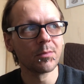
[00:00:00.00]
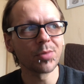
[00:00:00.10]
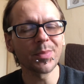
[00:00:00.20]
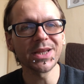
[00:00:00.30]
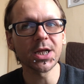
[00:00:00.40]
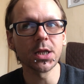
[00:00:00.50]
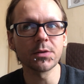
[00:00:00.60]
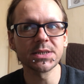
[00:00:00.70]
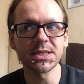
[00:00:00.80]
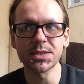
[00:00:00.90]
Probably the
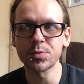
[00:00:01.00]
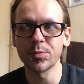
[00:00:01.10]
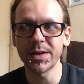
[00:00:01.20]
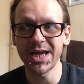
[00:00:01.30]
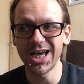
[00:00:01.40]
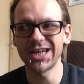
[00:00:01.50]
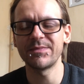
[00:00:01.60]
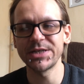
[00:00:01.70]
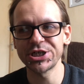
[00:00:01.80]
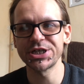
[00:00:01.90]
closest will be, and I've
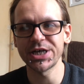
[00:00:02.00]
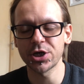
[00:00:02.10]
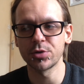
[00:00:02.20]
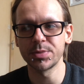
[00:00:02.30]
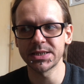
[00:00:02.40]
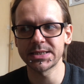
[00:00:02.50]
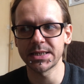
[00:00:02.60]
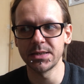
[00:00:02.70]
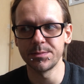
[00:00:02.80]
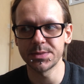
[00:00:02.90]
mentioned it a couple of
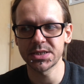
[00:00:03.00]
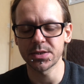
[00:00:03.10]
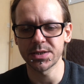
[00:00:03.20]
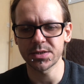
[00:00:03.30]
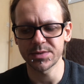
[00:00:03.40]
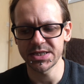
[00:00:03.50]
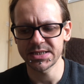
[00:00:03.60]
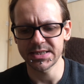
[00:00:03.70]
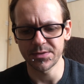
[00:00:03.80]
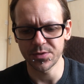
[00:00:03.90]
times, so I don't want it to
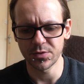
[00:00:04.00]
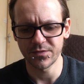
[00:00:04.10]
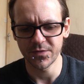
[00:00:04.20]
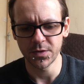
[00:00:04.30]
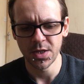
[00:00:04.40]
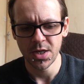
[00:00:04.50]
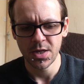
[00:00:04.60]
sound awful,